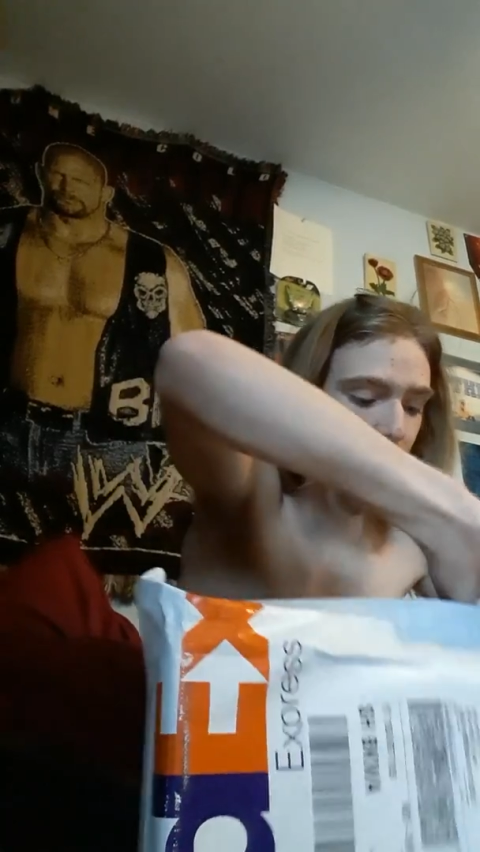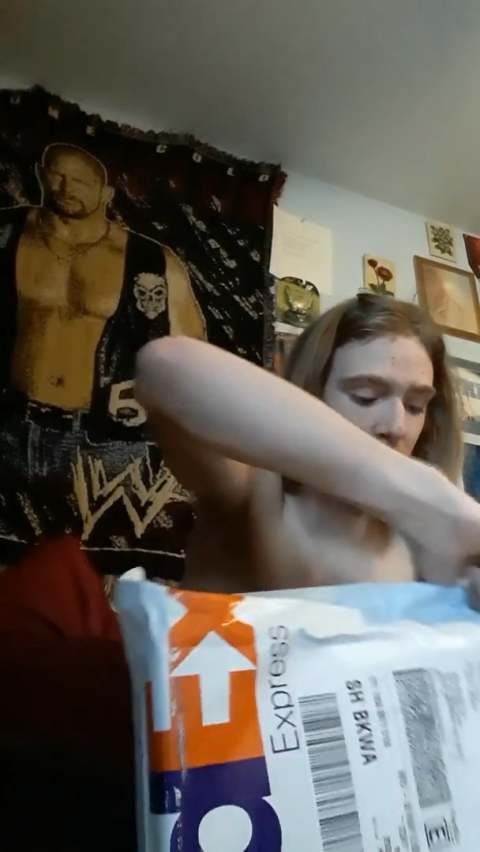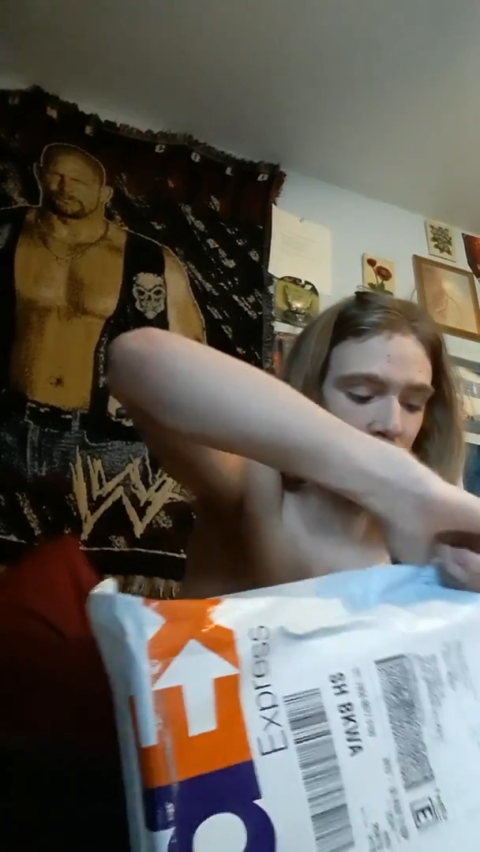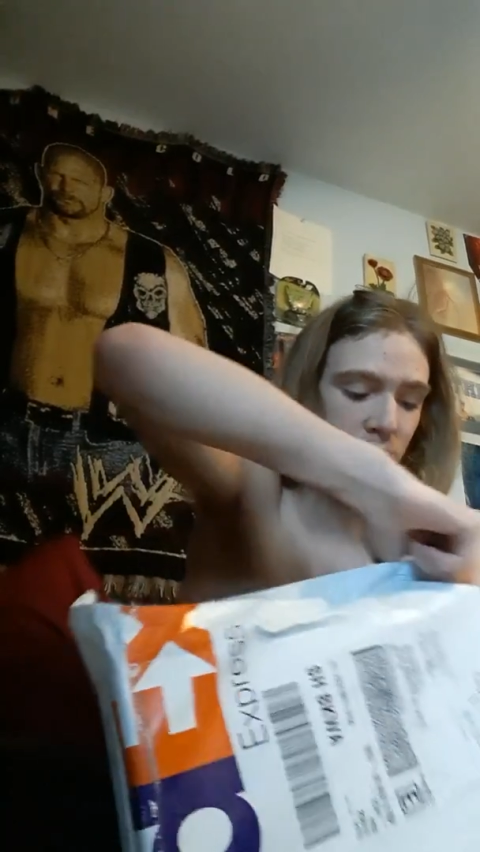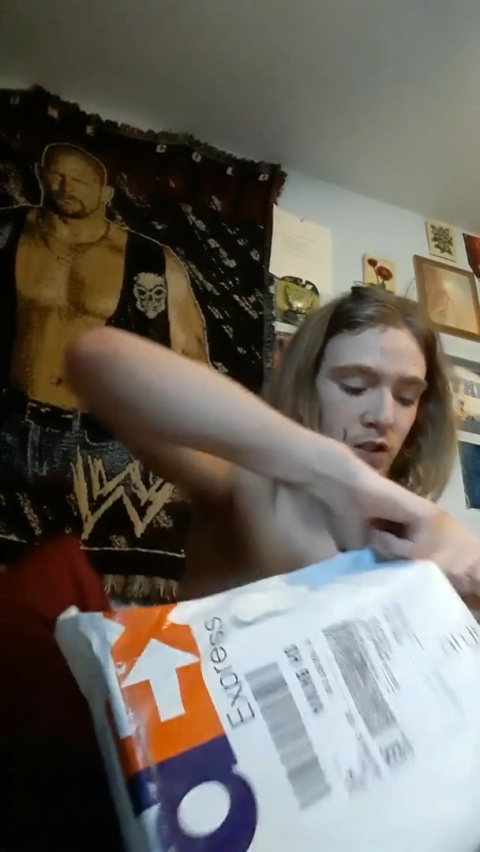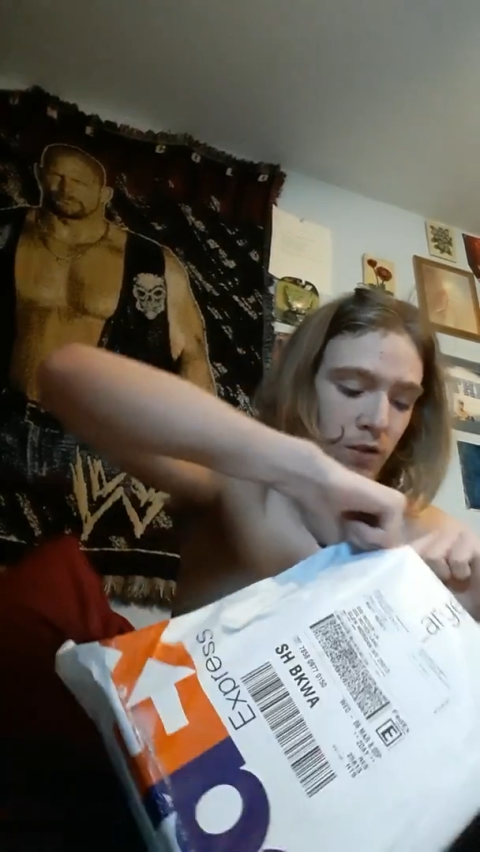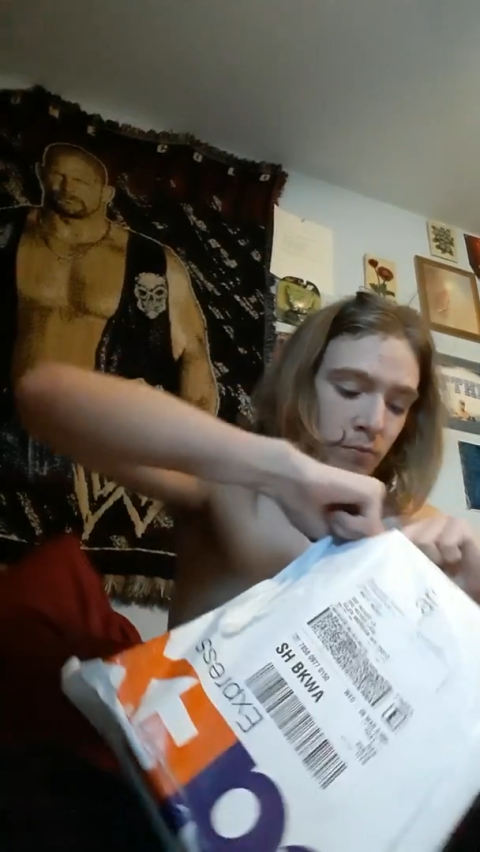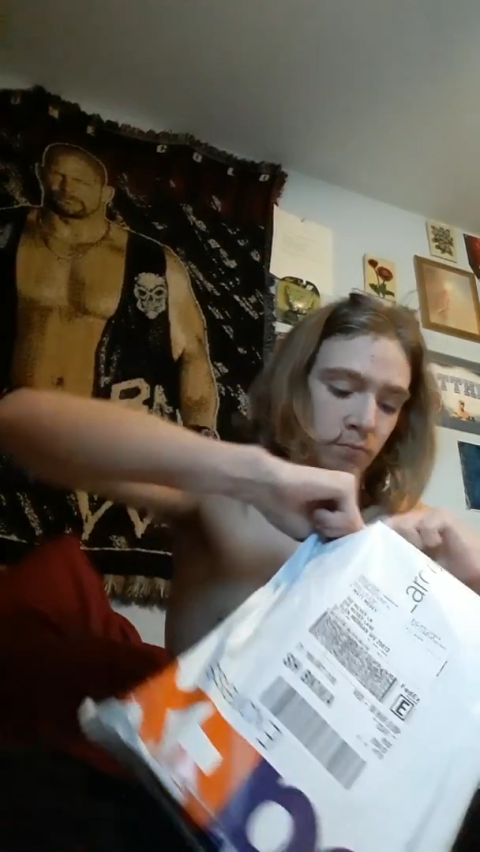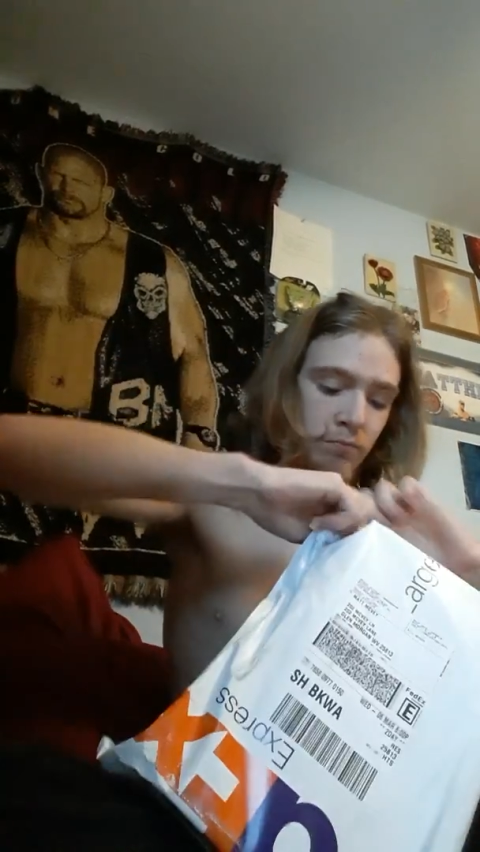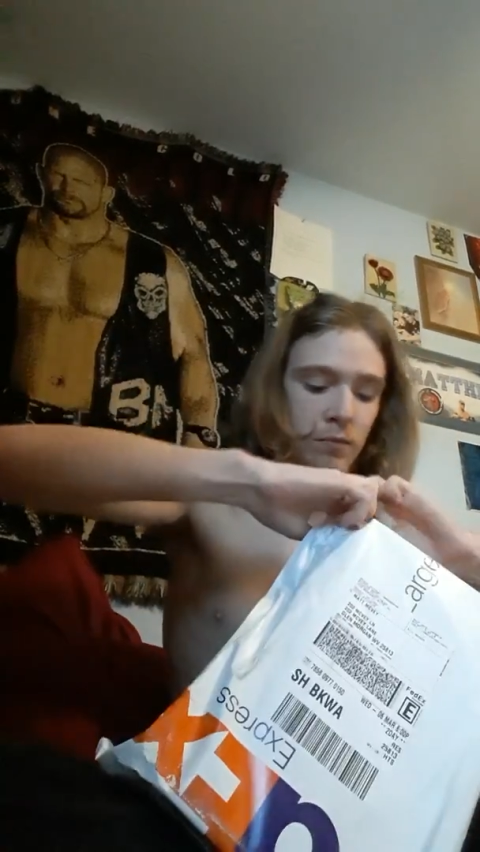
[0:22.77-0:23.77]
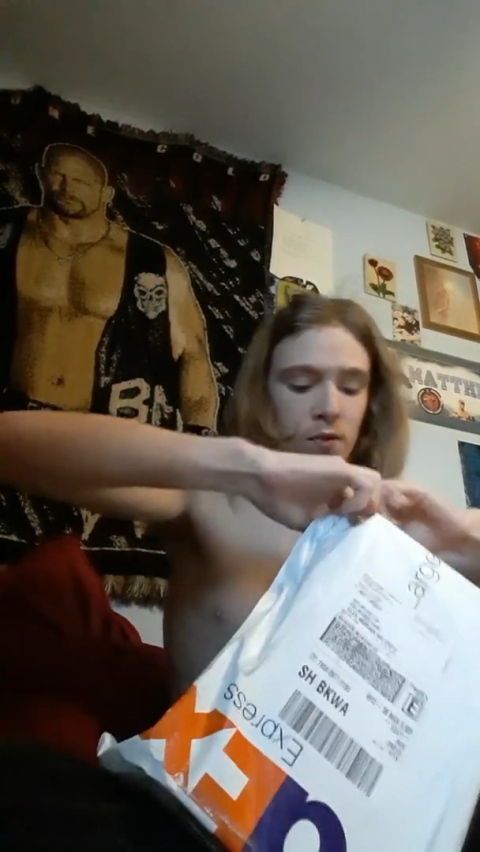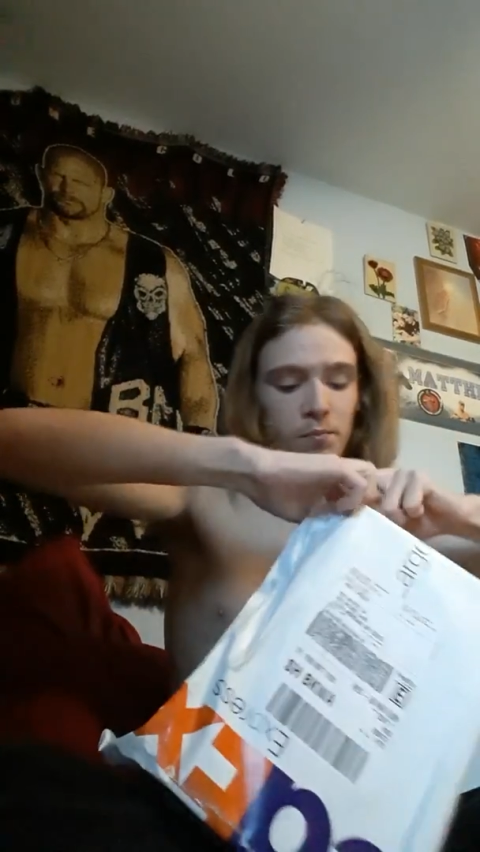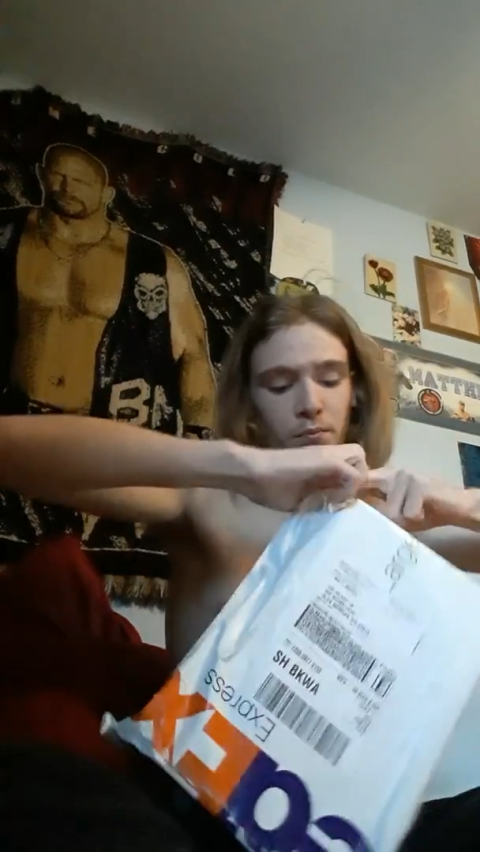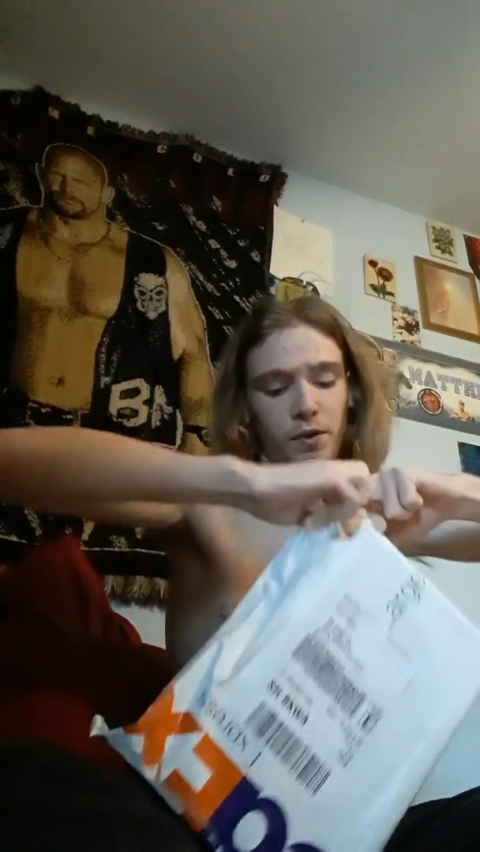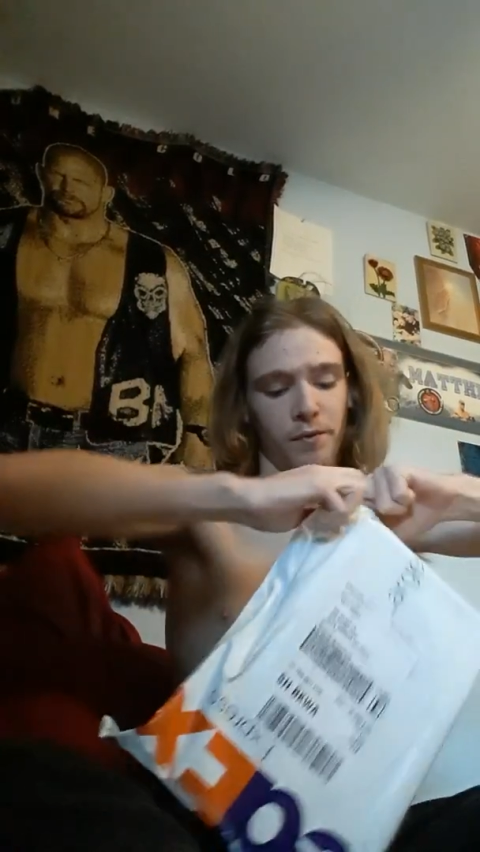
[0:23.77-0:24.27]
packaging,
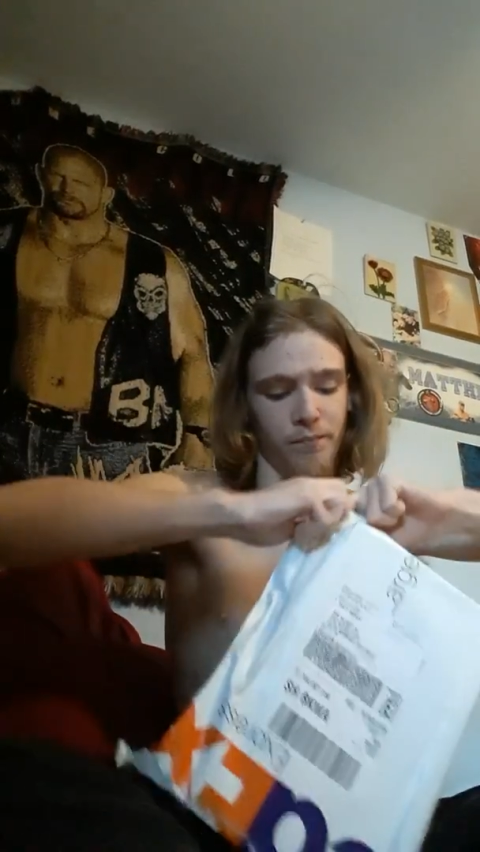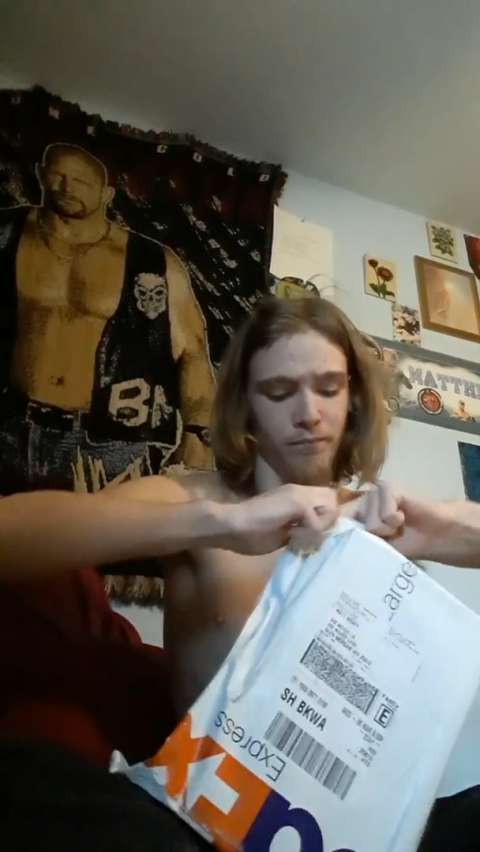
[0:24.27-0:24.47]
but